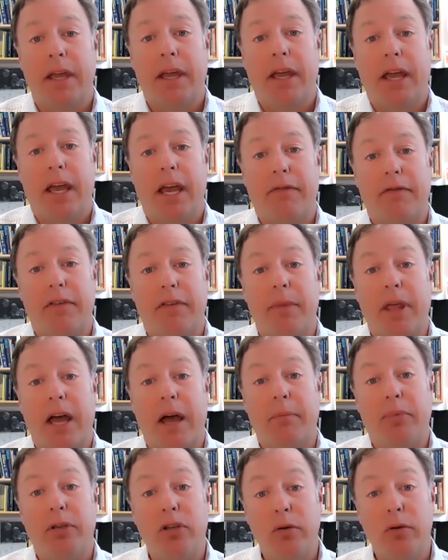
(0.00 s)
And from
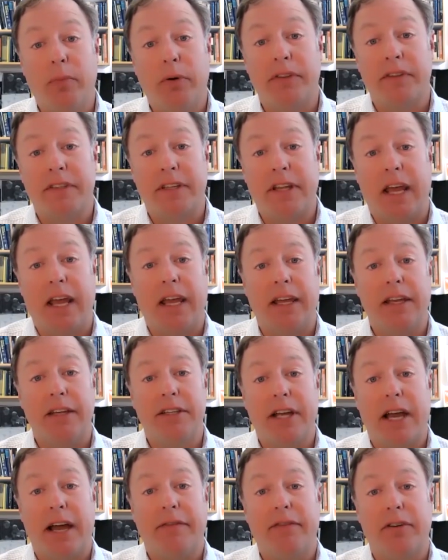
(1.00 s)
that pupal stage,
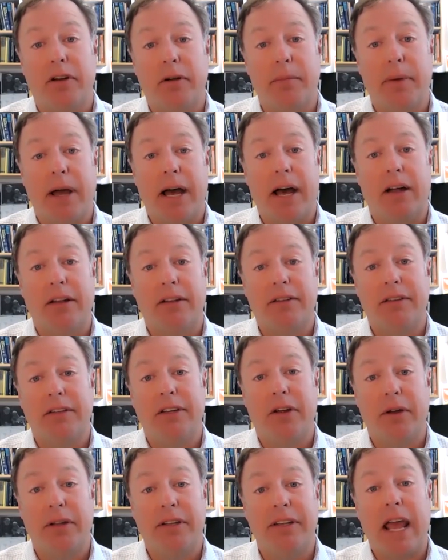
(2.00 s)
after about
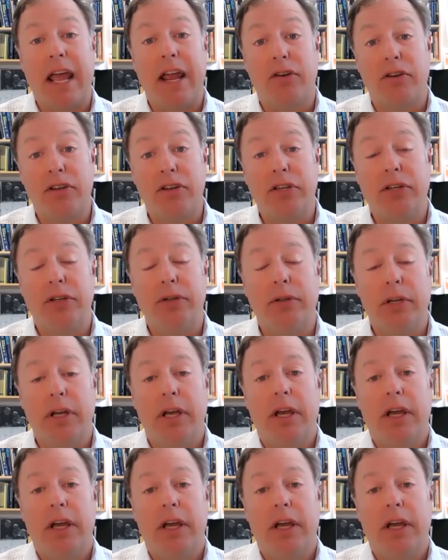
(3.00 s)
a day or two,